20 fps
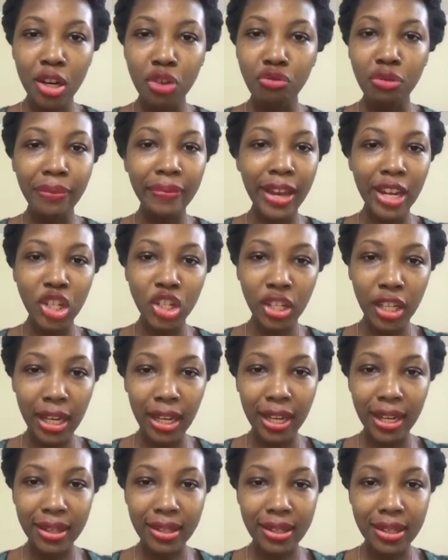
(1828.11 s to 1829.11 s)
Revenge
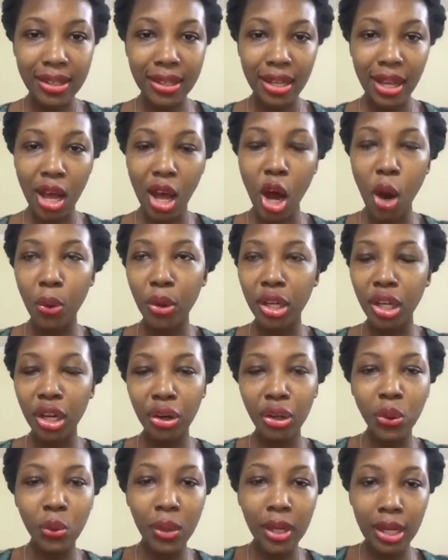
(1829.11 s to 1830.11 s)
killings. How dare
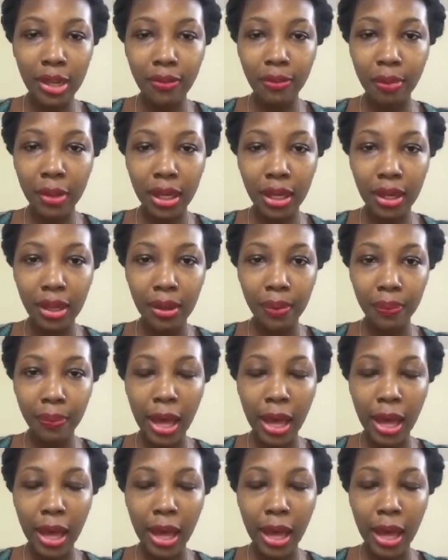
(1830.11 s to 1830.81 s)
you leave me?